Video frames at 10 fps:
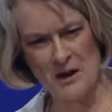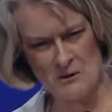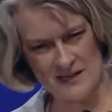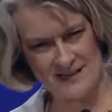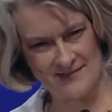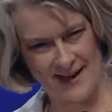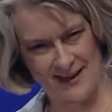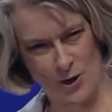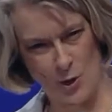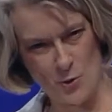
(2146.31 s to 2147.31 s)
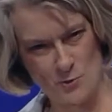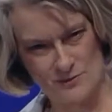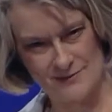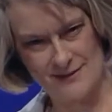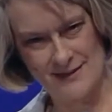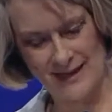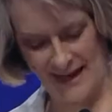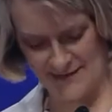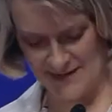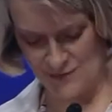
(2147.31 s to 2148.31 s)
buried in that hole
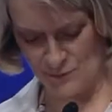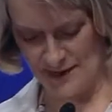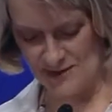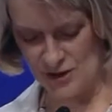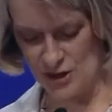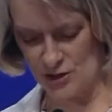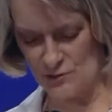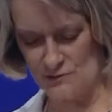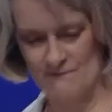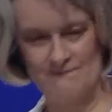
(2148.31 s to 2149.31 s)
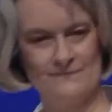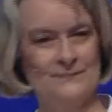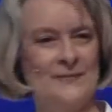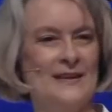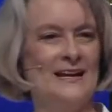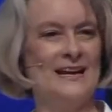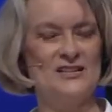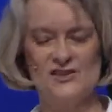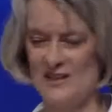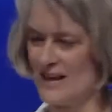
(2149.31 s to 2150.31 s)
and then rescued?"
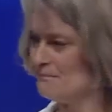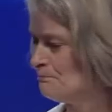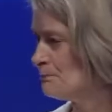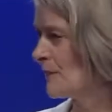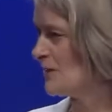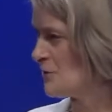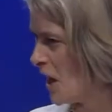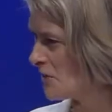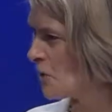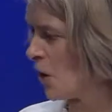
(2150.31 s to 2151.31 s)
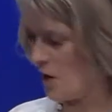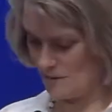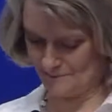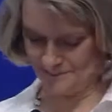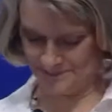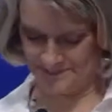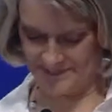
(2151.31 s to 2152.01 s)
He said, "Not at all.